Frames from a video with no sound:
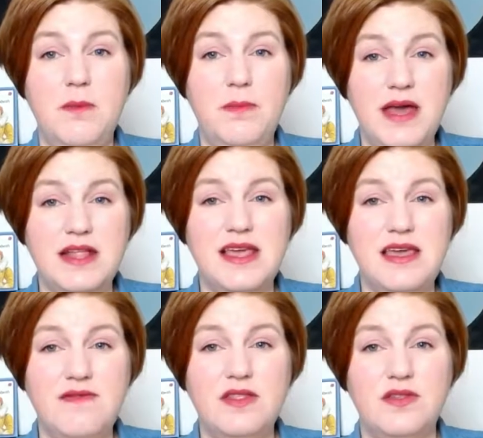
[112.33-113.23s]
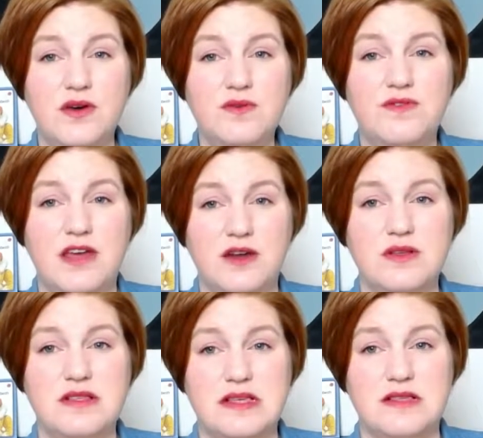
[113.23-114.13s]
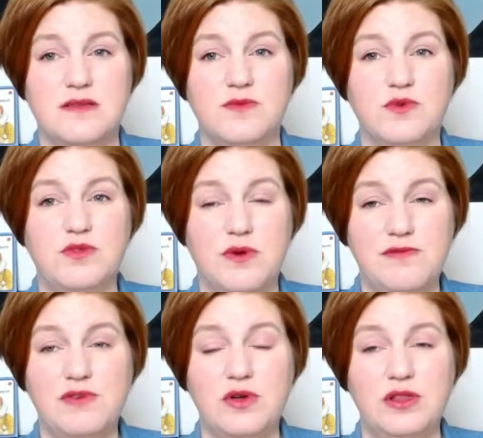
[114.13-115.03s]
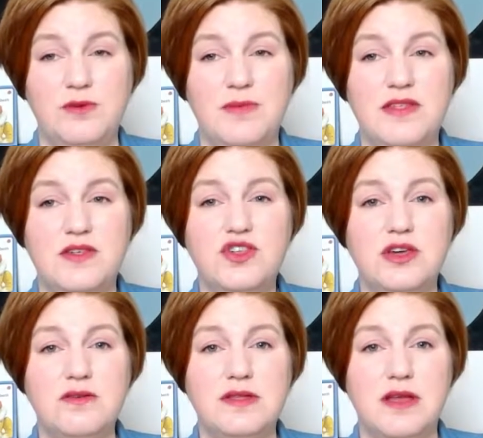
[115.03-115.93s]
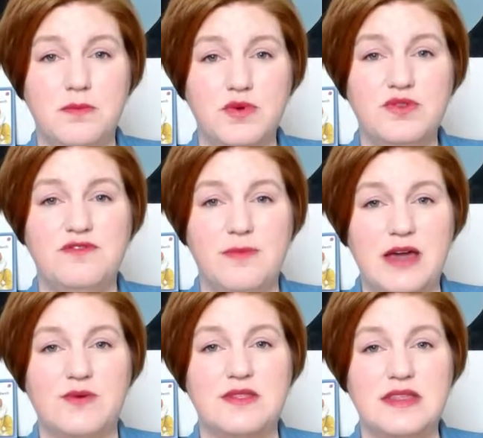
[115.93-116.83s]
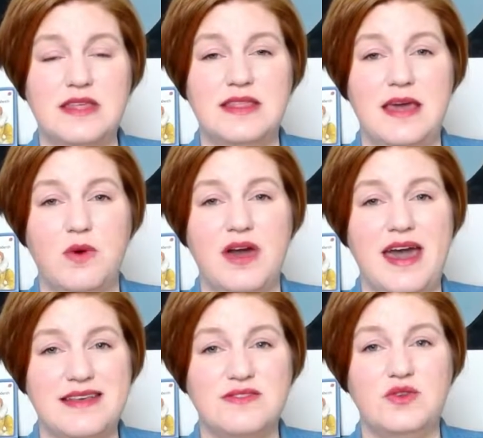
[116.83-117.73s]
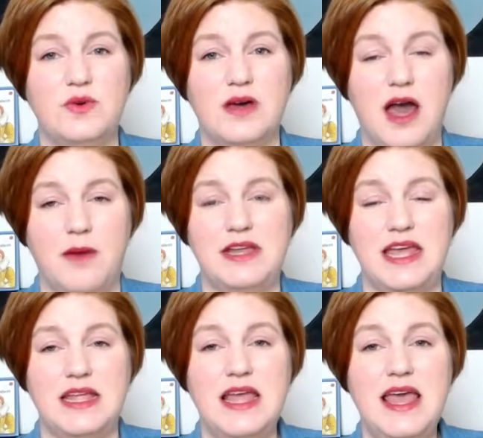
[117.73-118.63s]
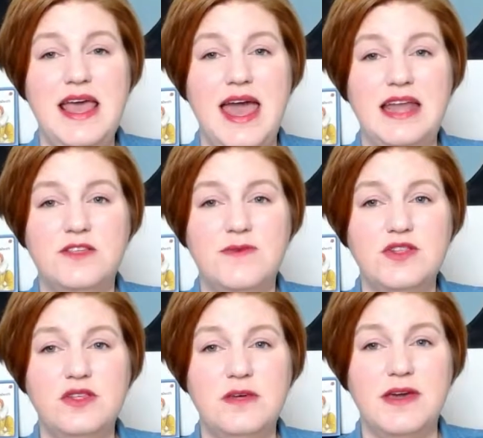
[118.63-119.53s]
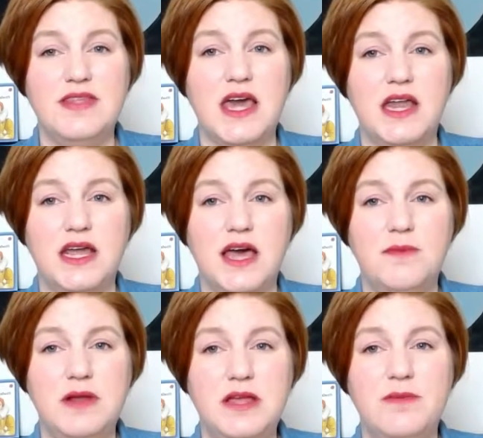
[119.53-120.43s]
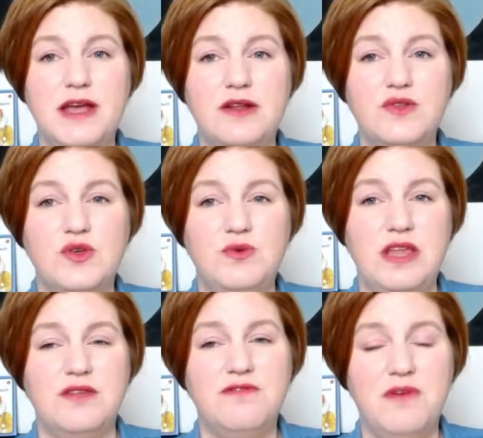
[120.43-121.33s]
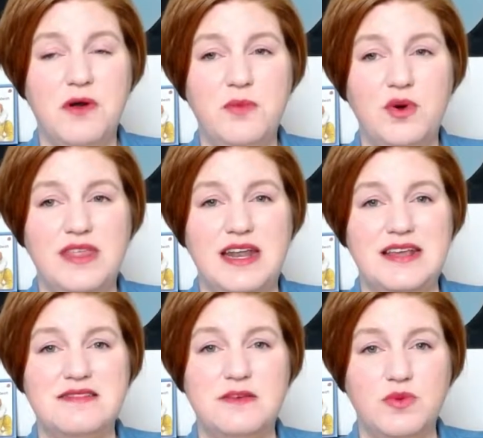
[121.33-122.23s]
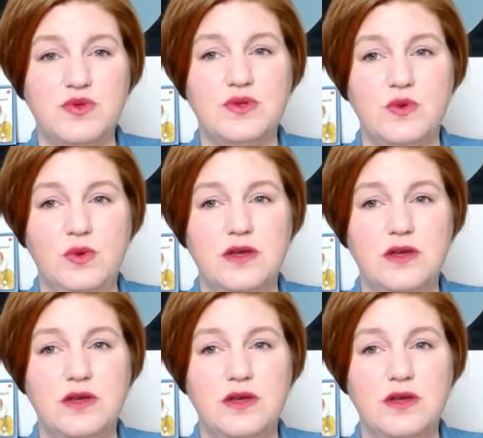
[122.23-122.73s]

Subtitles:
But even those veteran systems were thrown for a loop by the sheer numbers of migrants that they were asked to accommodate, and especially by the unaccompanied minors who needed far more than a simple school